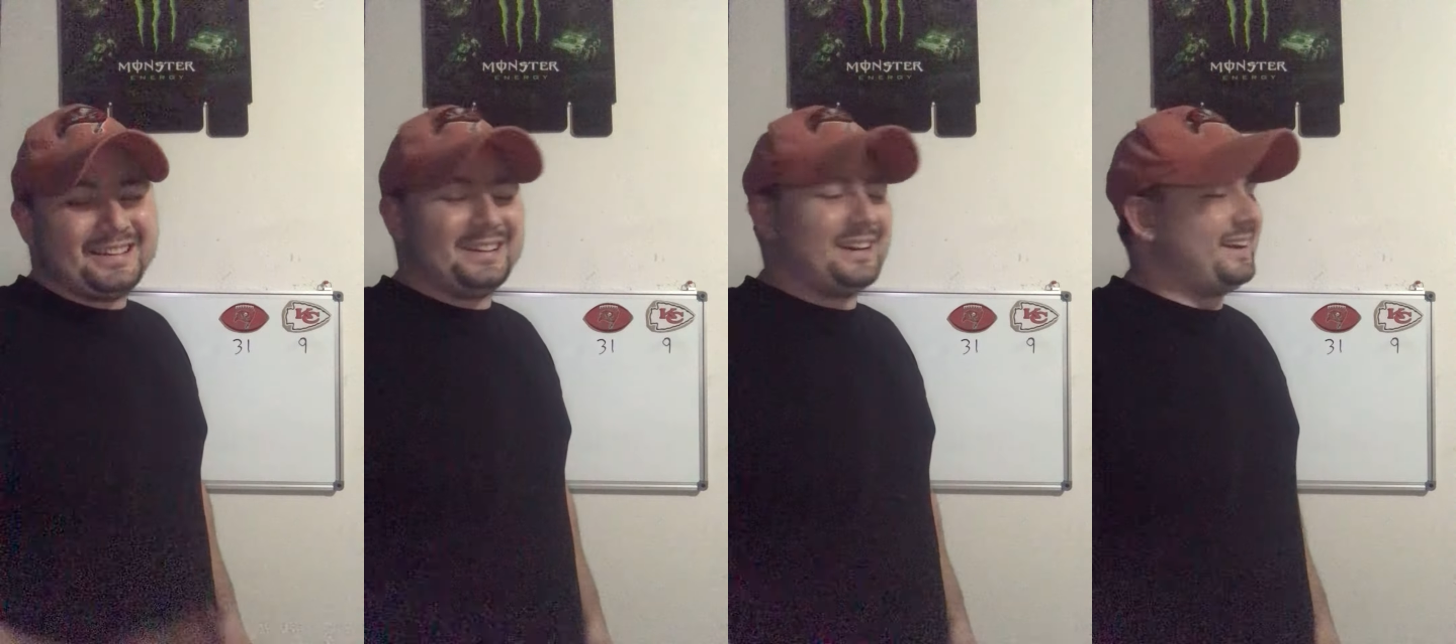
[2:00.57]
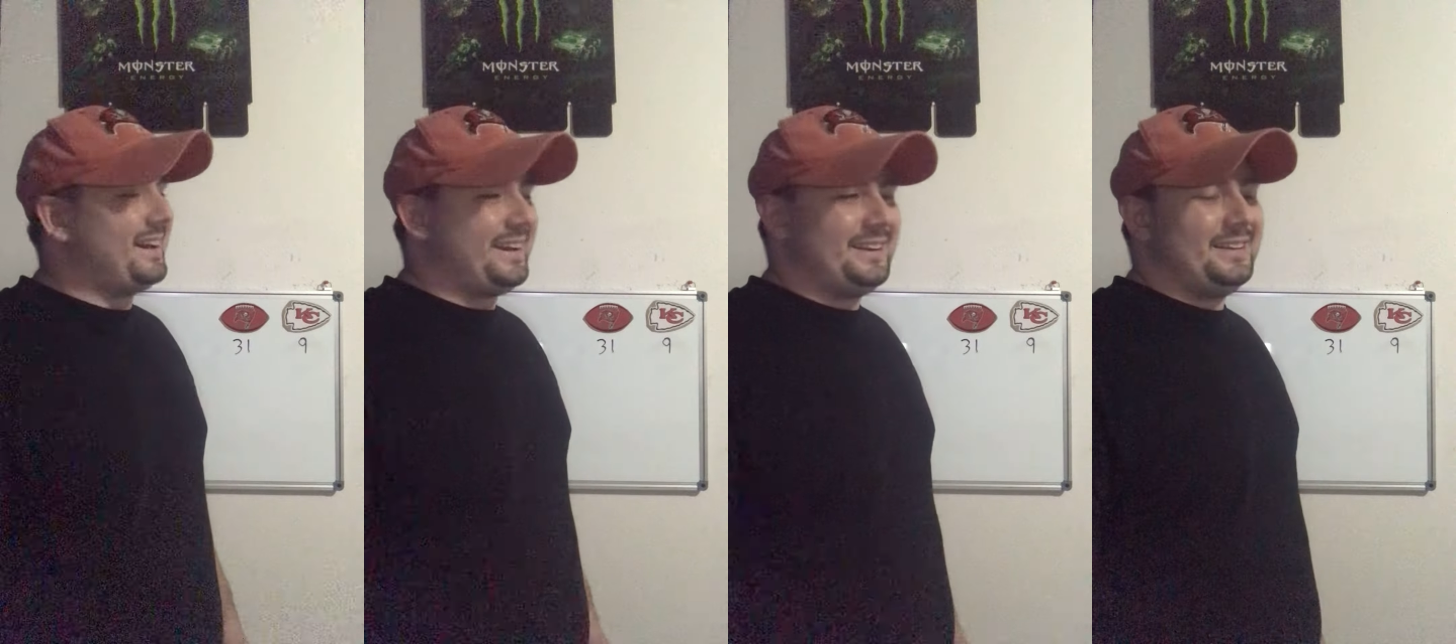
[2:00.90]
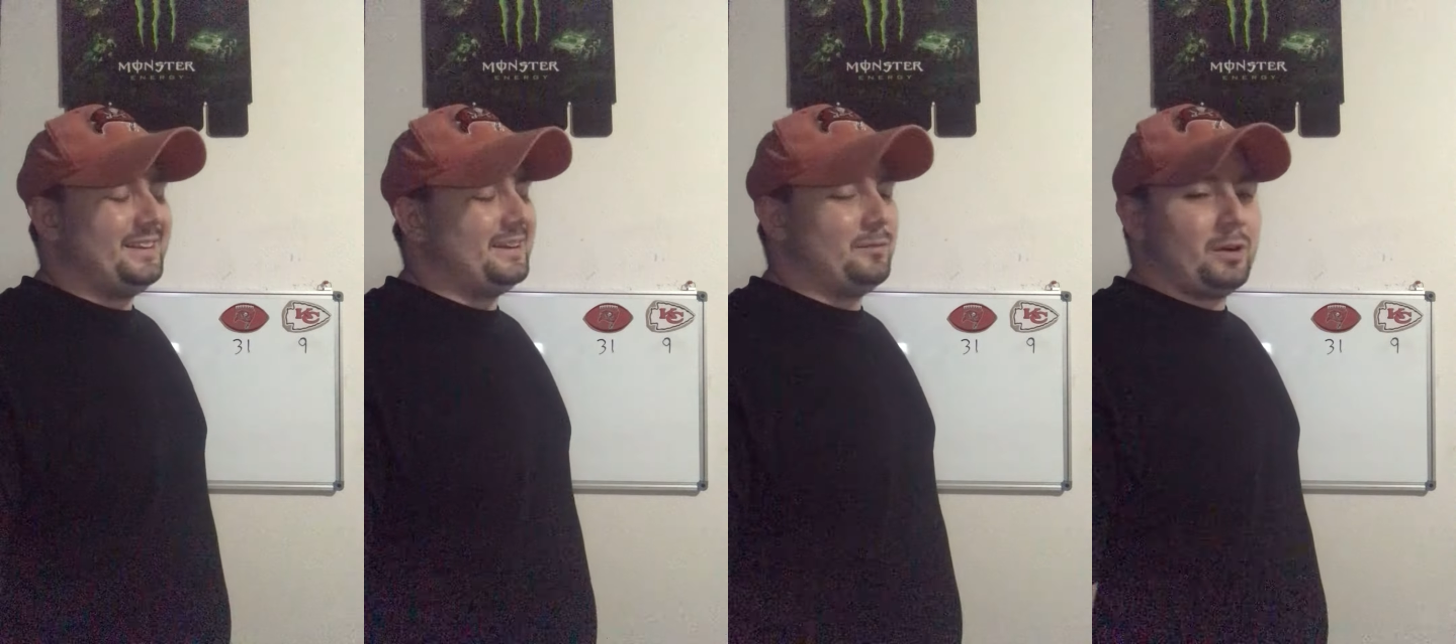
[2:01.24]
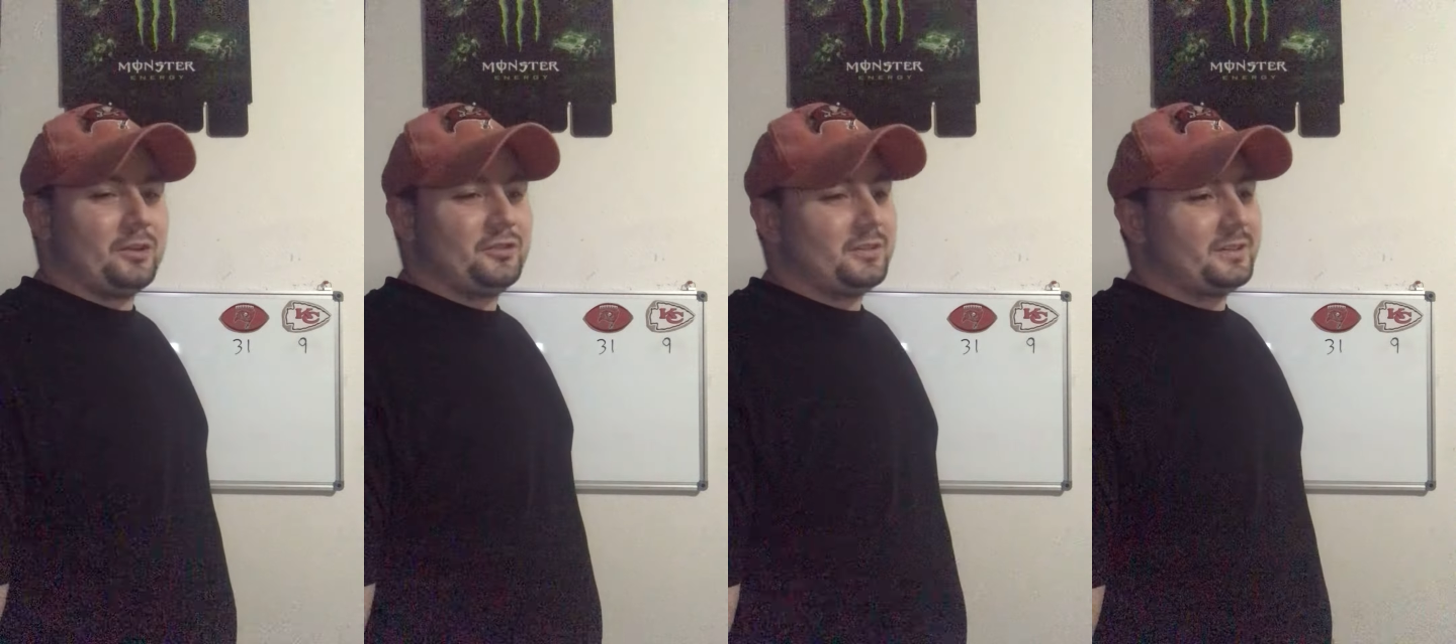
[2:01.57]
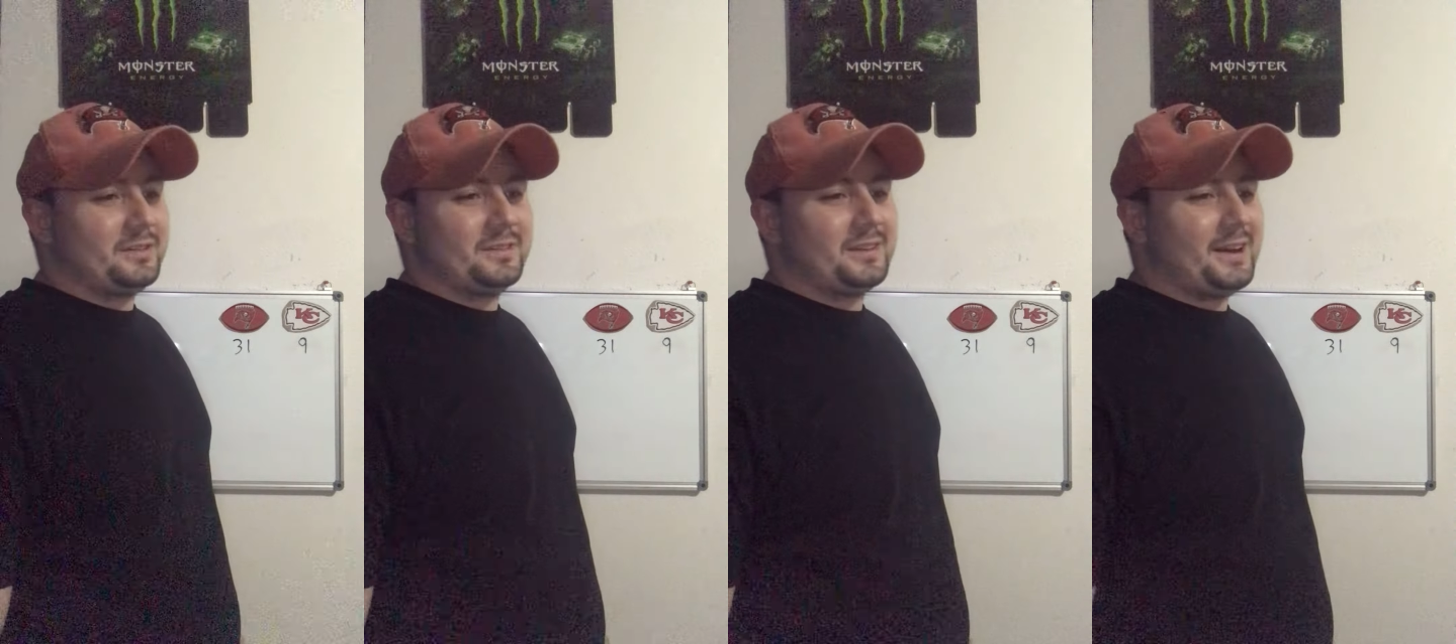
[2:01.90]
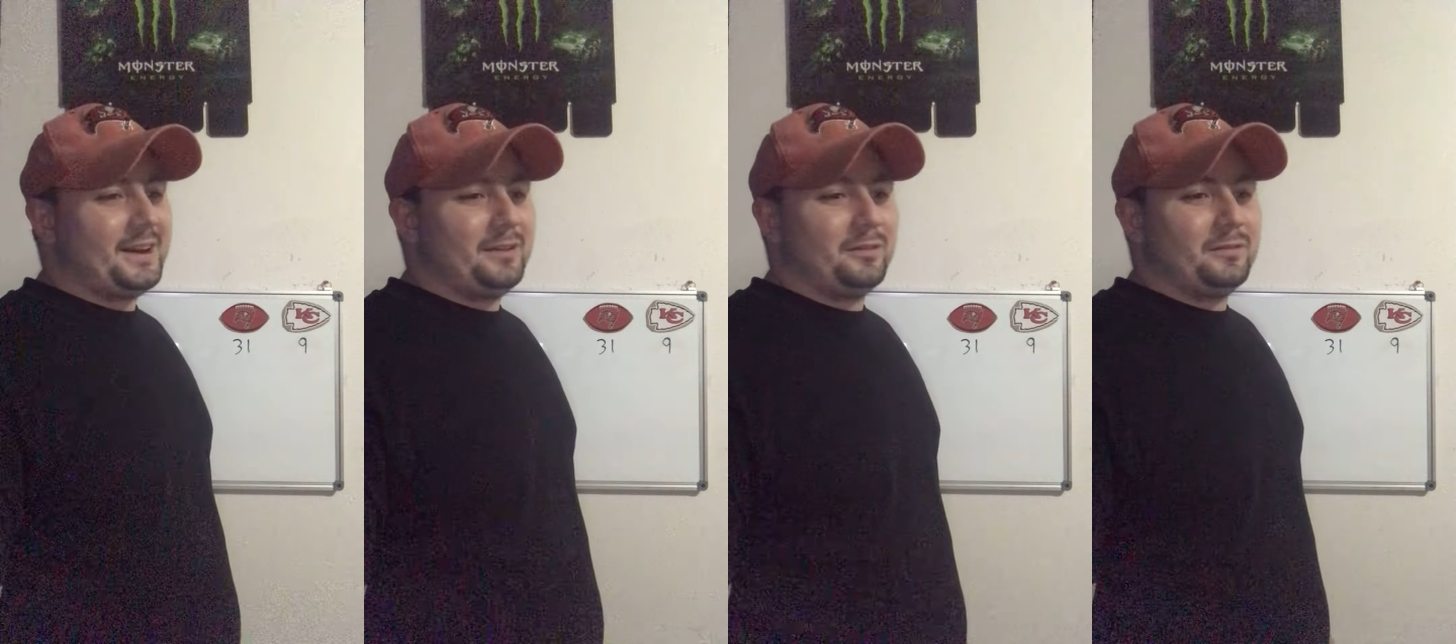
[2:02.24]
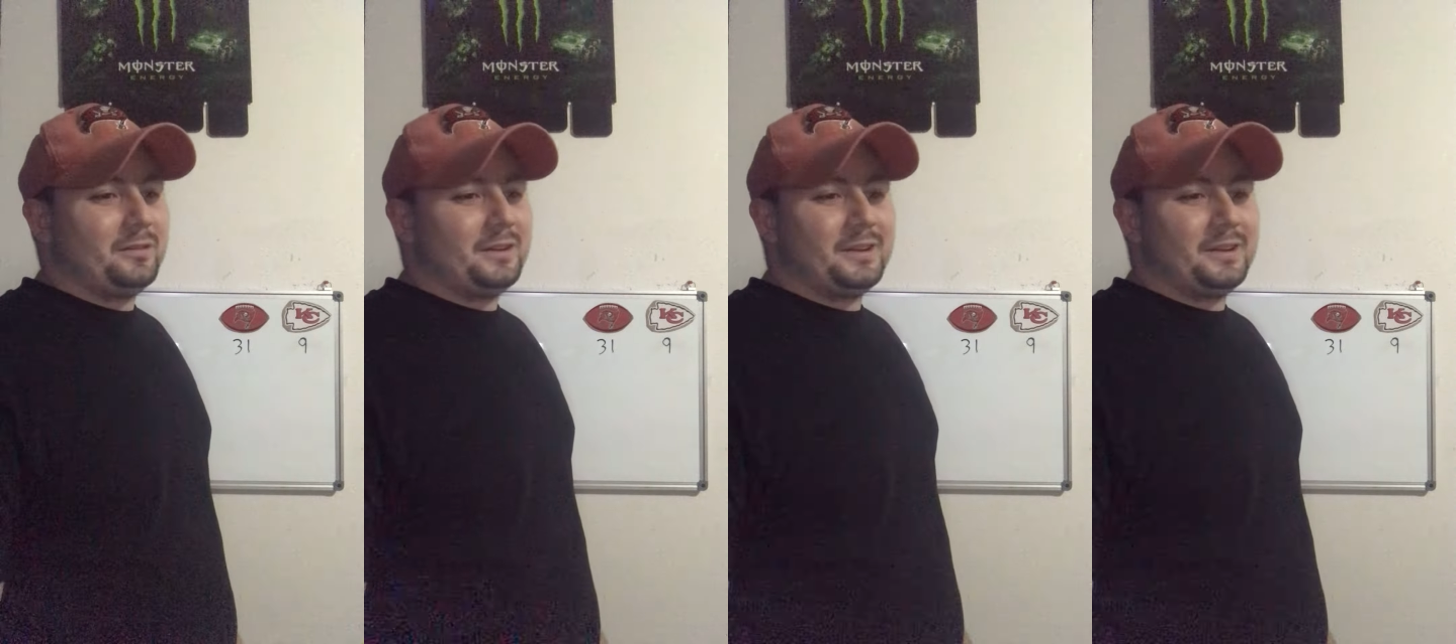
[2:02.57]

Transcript: I, I didn't watch it because I don't really